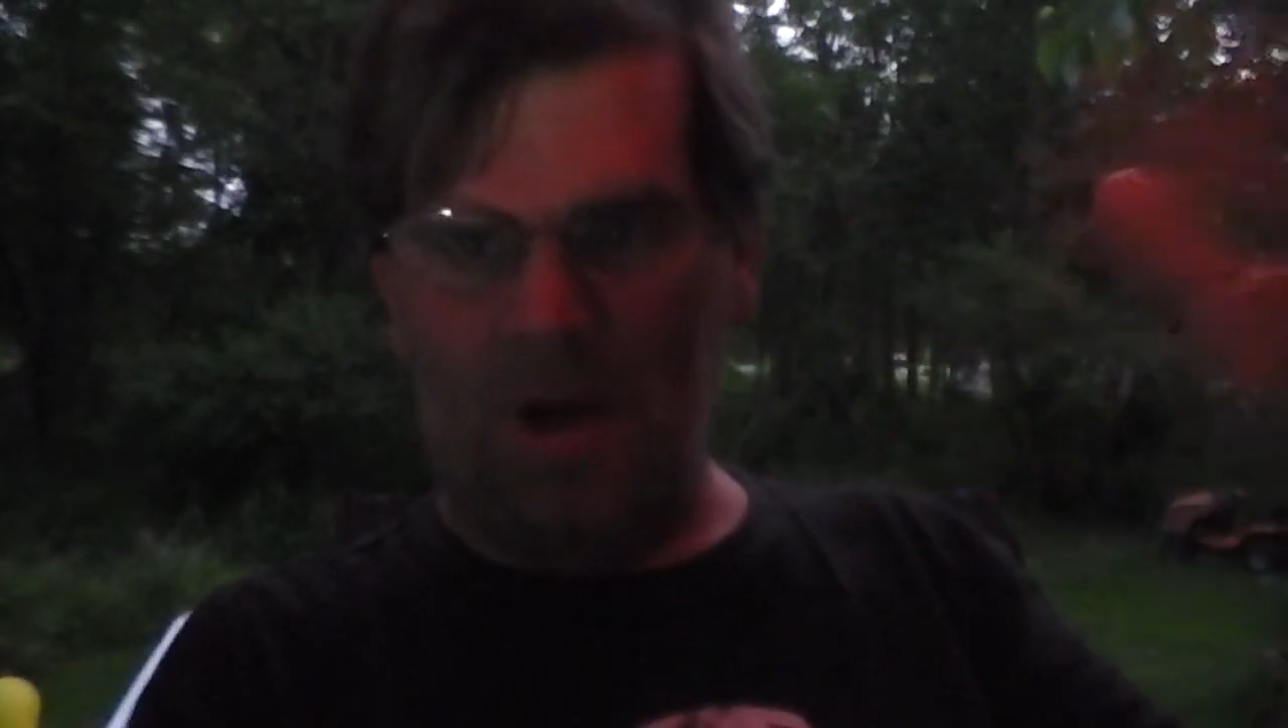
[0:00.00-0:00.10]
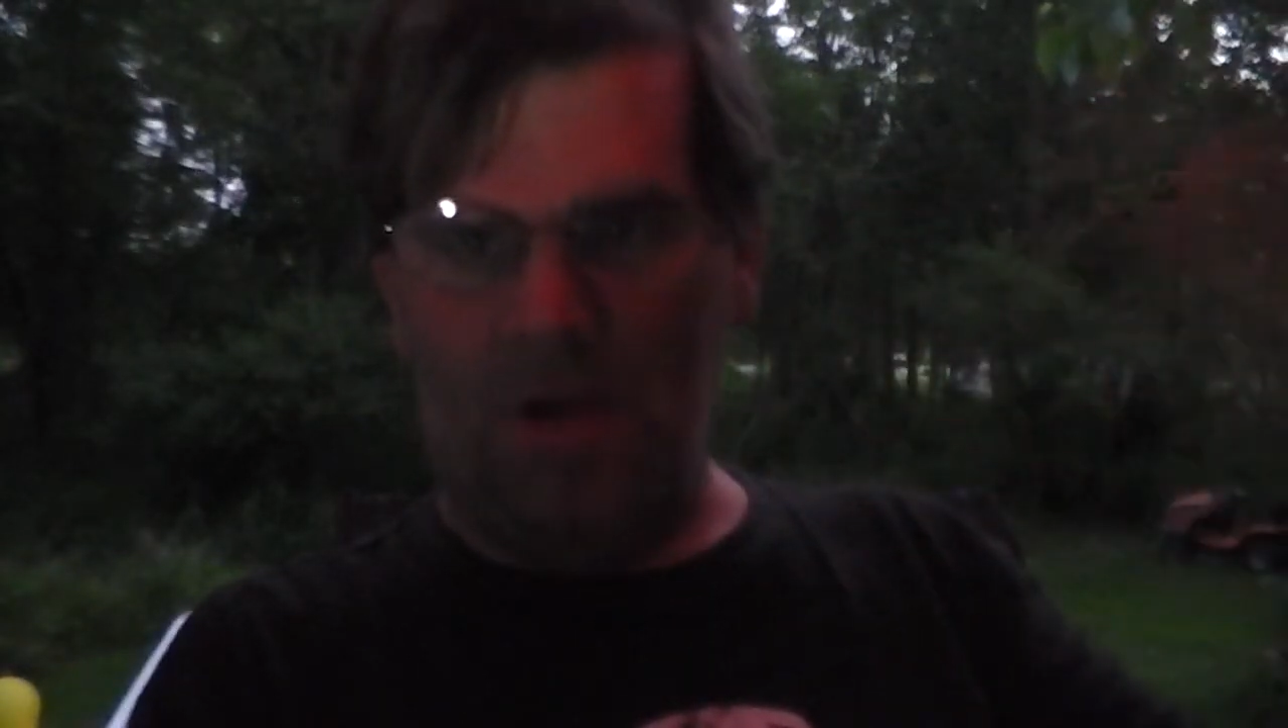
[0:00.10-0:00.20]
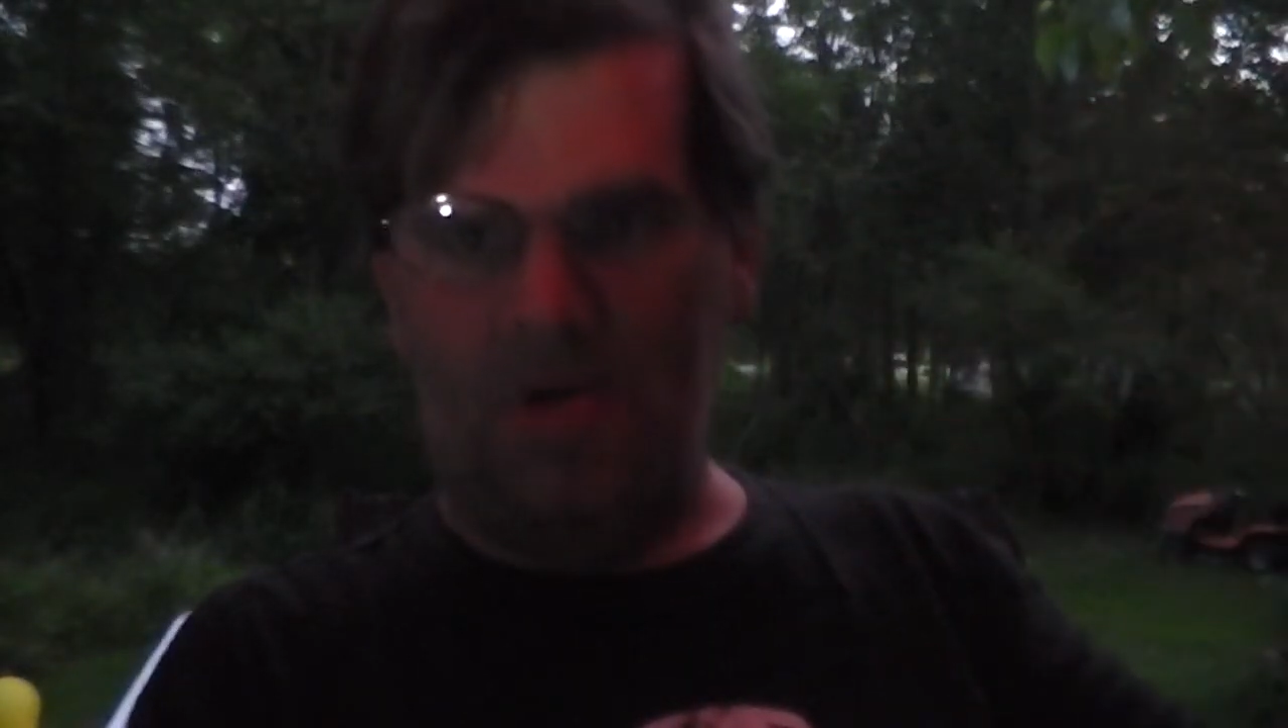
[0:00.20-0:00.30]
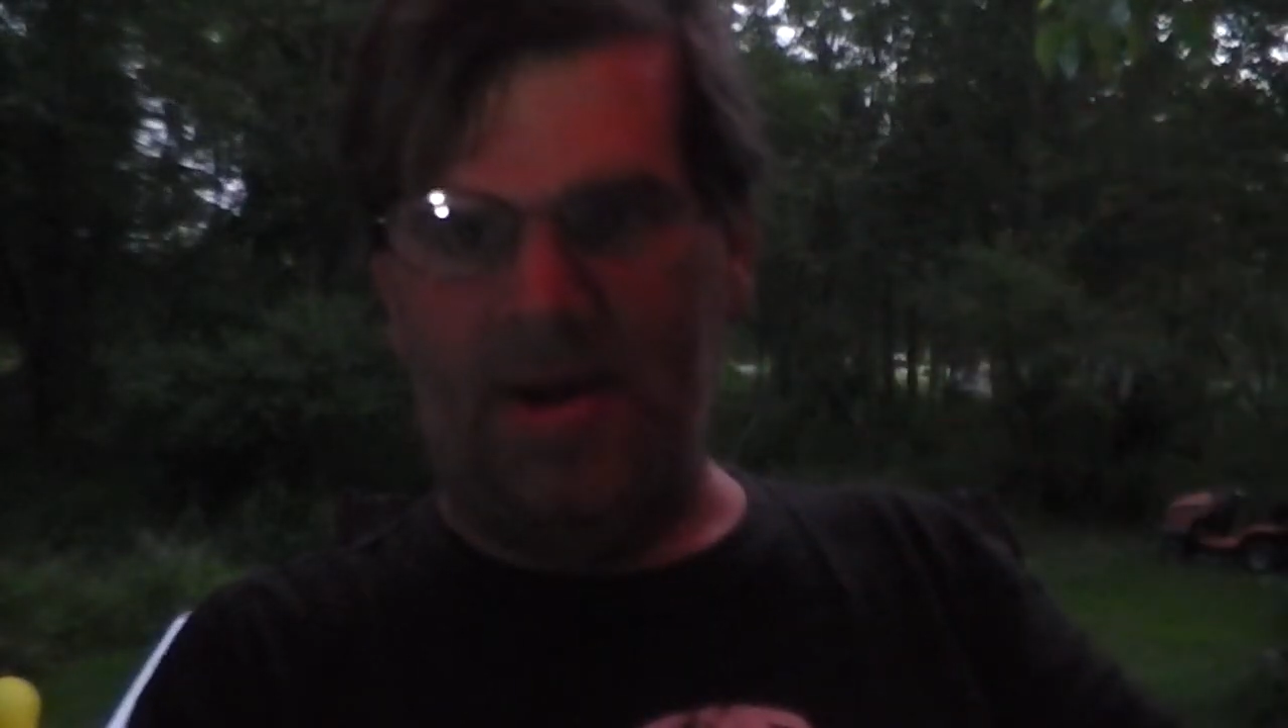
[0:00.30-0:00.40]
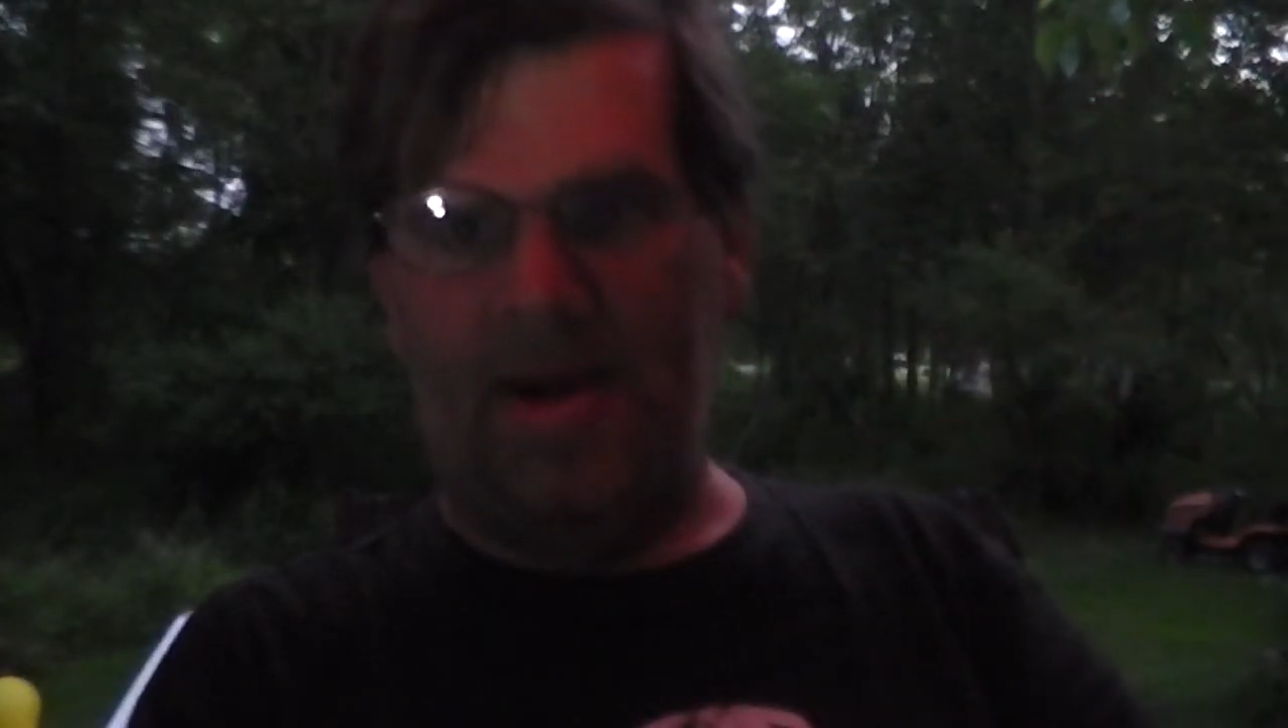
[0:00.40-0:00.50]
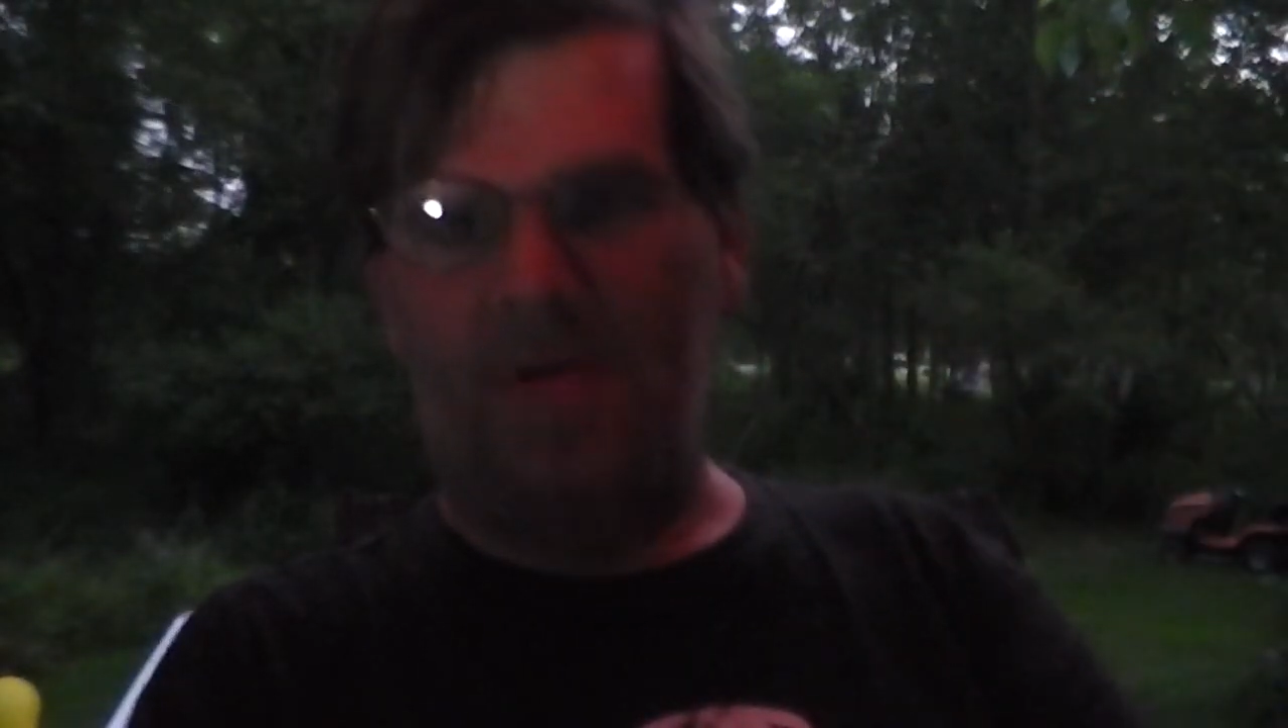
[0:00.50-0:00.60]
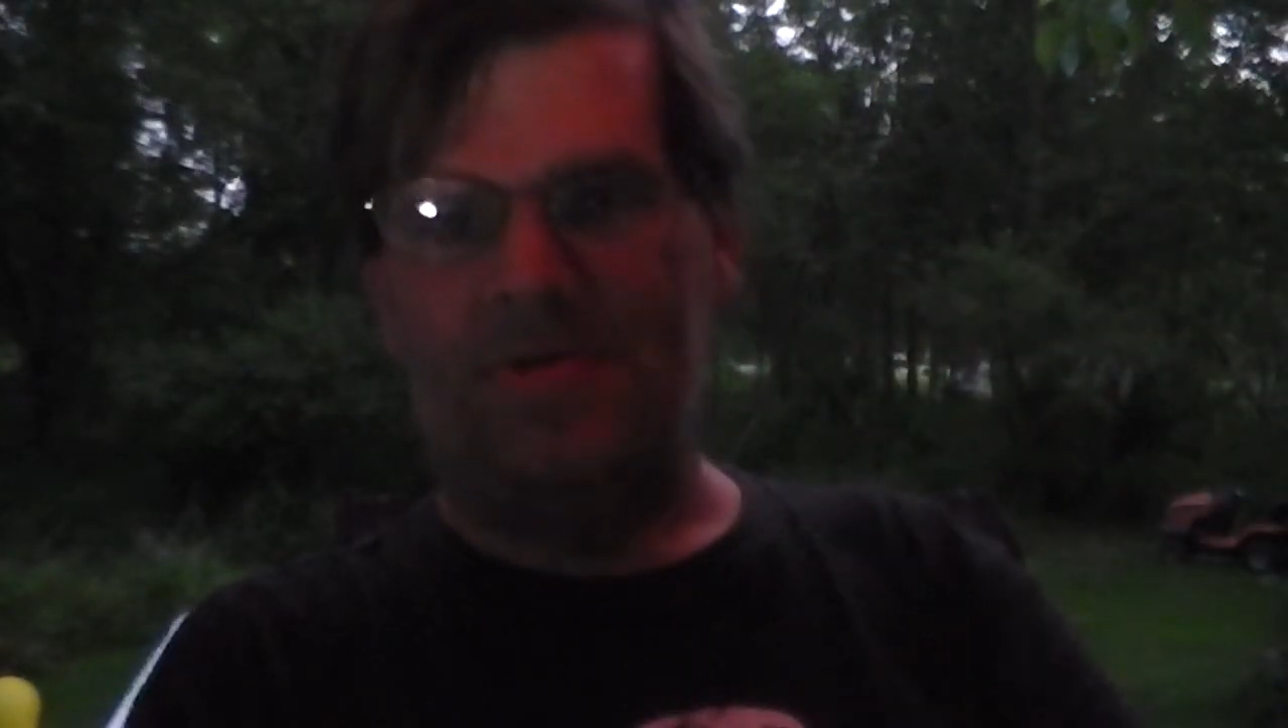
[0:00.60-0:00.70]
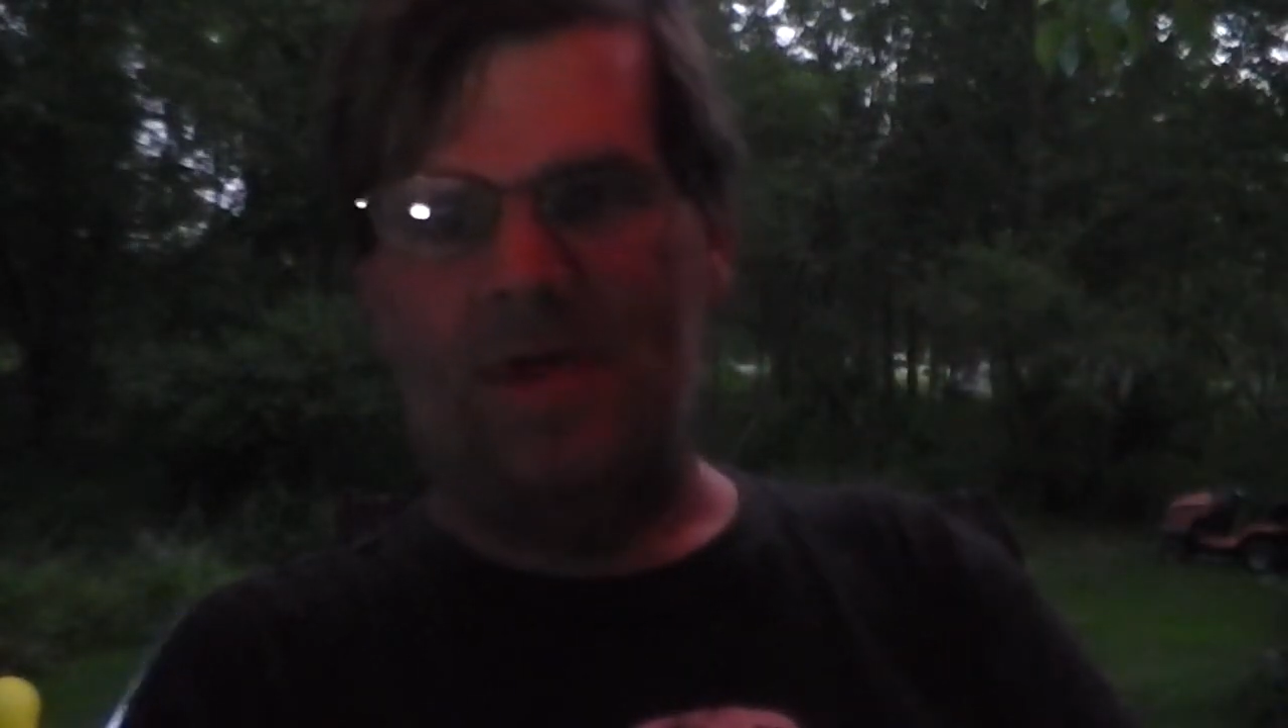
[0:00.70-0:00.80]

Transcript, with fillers: other candles